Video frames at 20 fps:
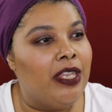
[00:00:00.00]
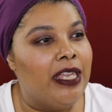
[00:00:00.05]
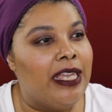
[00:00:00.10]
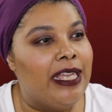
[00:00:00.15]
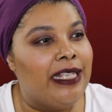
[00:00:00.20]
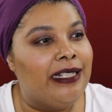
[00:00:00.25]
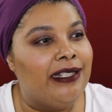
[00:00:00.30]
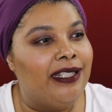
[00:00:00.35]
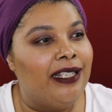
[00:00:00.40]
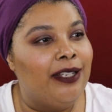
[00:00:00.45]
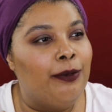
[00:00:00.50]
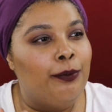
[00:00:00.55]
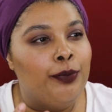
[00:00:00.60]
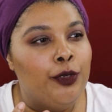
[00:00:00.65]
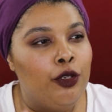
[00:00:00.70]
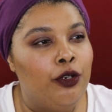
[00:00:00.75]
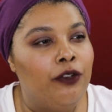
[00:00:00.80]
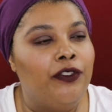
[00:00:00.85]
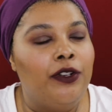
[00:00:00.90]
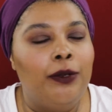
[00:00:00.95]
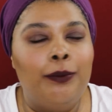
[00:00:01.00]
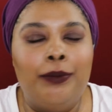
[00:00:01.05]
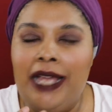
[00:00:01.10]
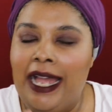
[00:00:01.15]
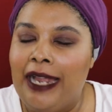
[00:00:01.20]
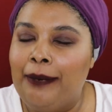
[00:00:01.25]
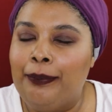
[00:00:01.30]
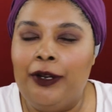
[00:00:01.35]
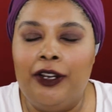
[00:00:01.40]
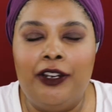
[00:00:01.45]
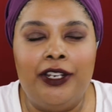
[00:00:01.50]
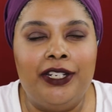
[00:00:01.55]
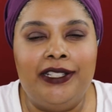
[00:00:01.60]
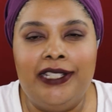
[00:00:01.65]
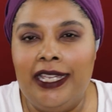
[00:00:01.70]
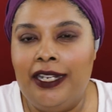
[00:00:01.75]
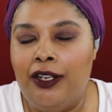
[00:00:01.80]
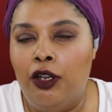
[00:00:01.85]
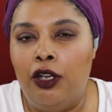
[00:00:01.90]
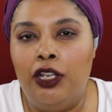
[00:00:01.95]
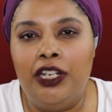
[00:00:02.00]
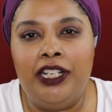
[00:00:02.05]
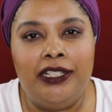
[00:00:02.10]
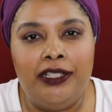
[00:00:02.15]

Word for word: It's a beautiful blackberry, dead on.